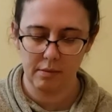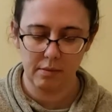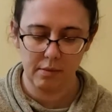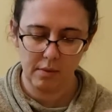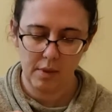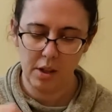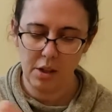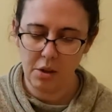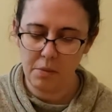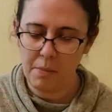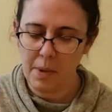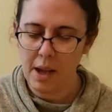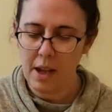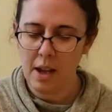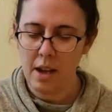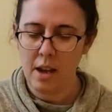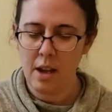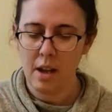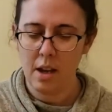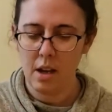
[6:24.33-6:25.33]
And you
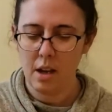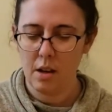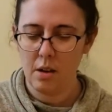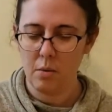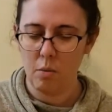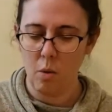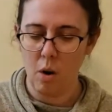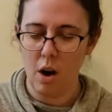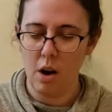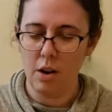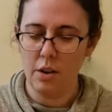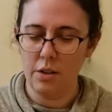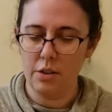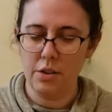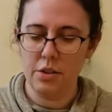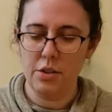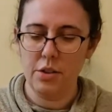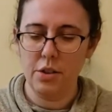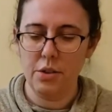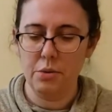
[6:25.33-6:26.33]
may want
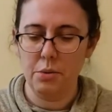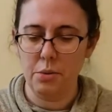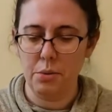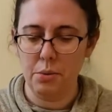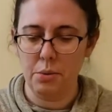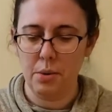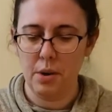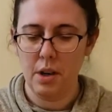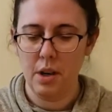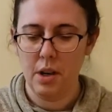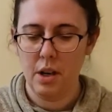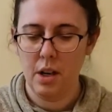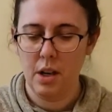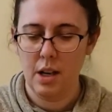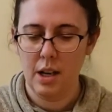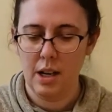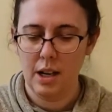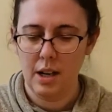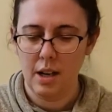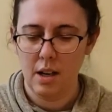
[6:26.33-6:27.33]
to
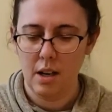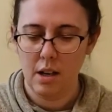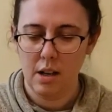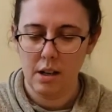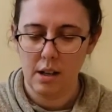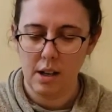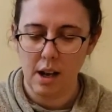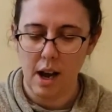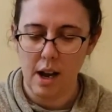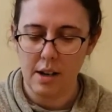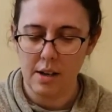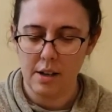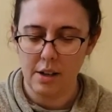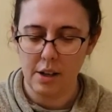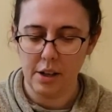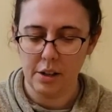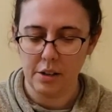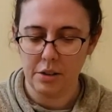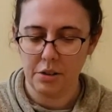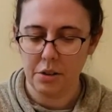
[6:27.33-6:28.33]
cut
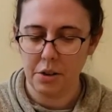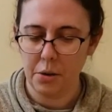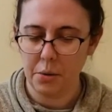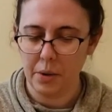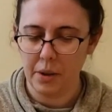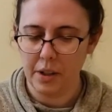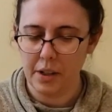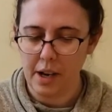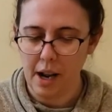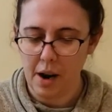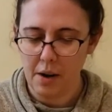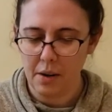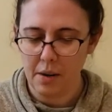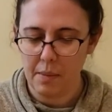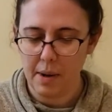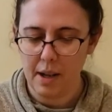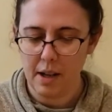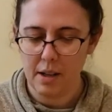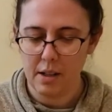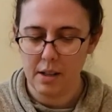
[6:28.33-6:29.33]
your skewer down a
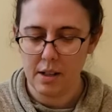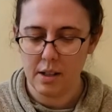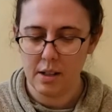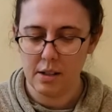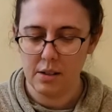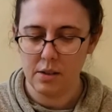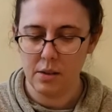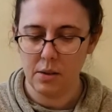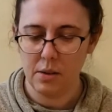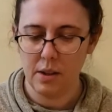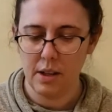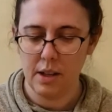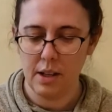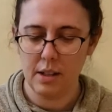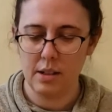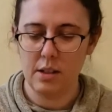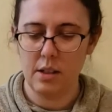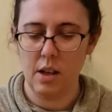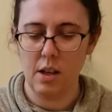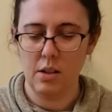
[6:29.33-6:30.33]
bit so that
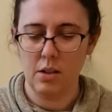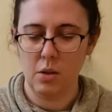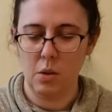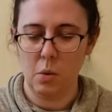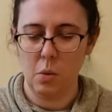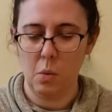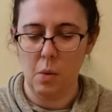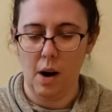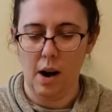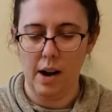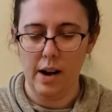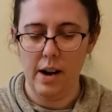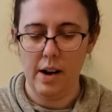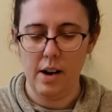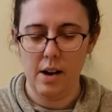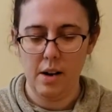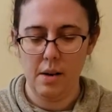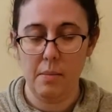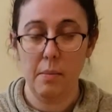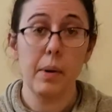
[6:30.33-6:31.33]
it's not so wide,
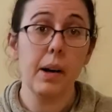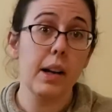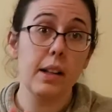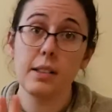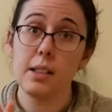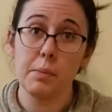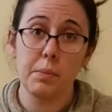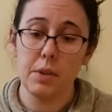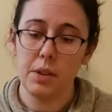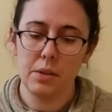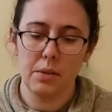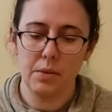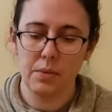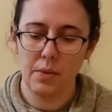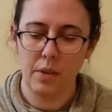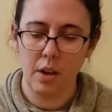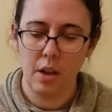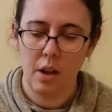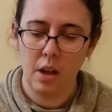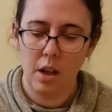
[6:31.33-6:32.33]
but it's up to you.
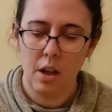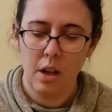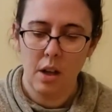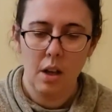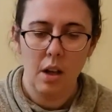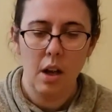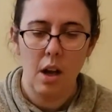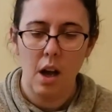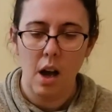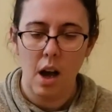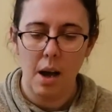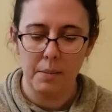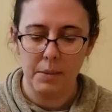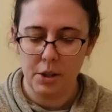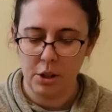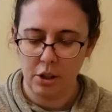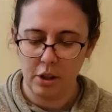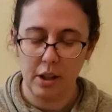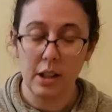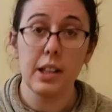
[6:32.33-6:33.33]
I'm
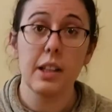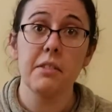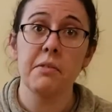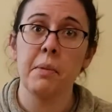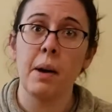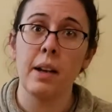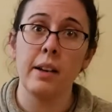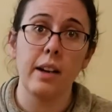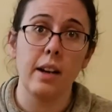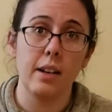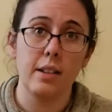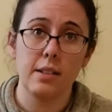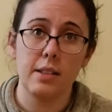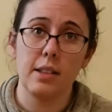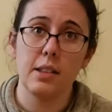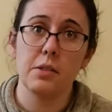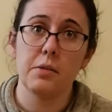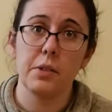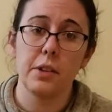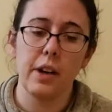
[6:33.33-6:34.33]
just going to leave mine as
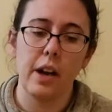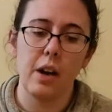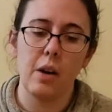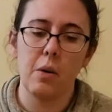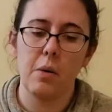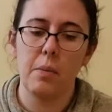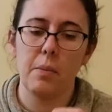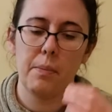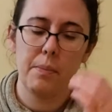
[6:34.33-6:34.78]
is for now,